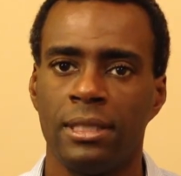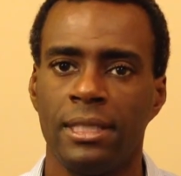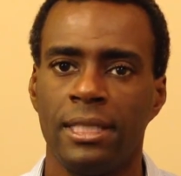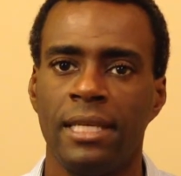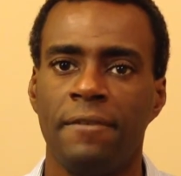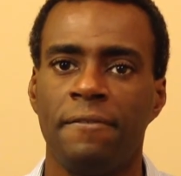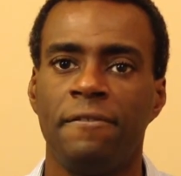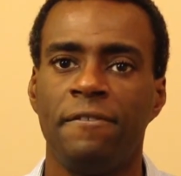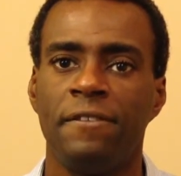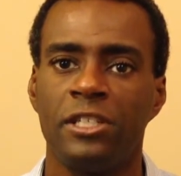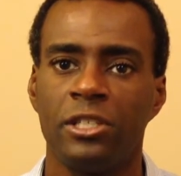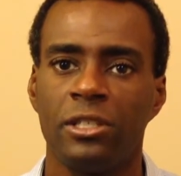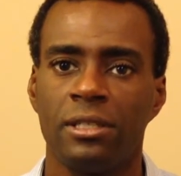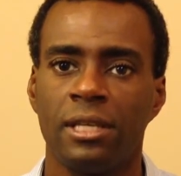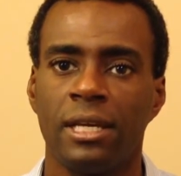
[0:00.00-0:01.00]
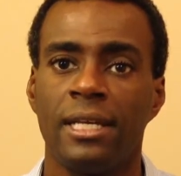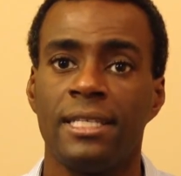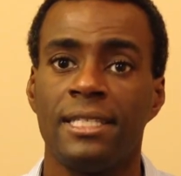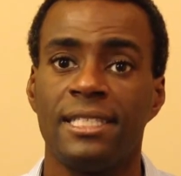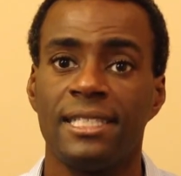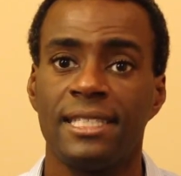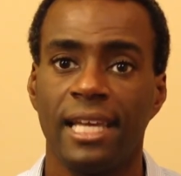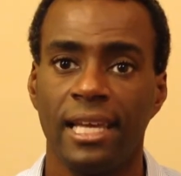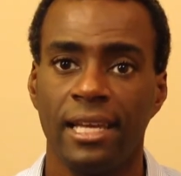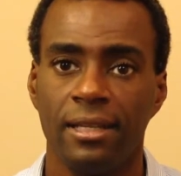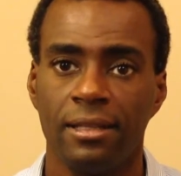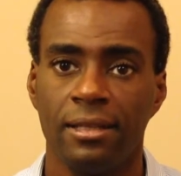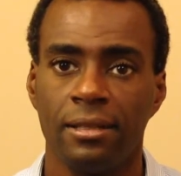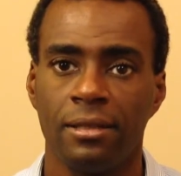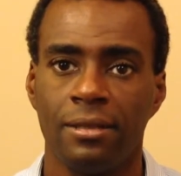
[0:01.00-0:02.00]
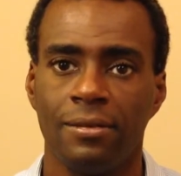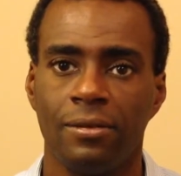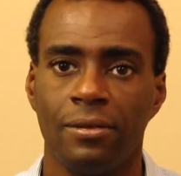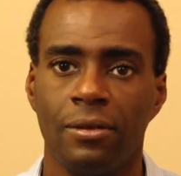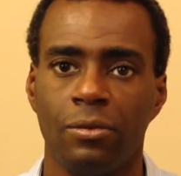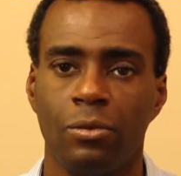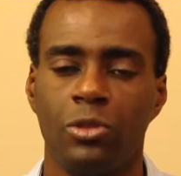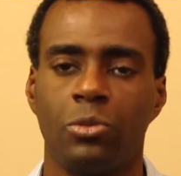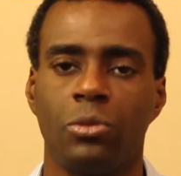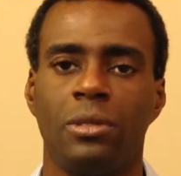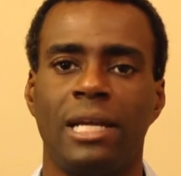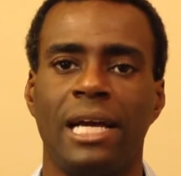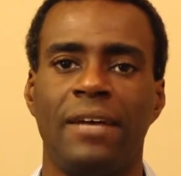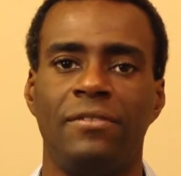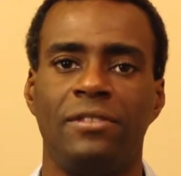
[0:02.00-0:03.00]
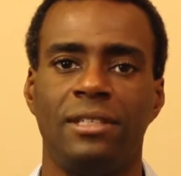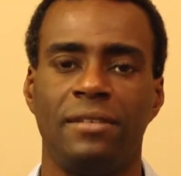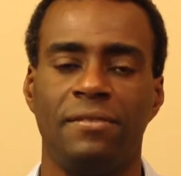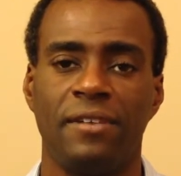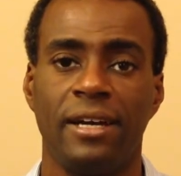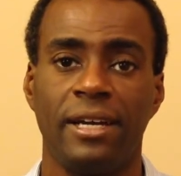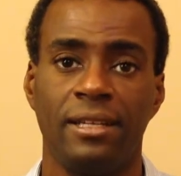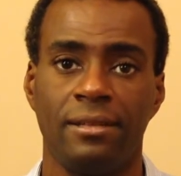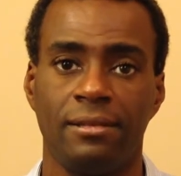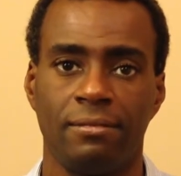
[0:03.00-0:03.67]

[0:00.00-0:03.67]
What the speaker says: the efficient scale, which we'll have to define.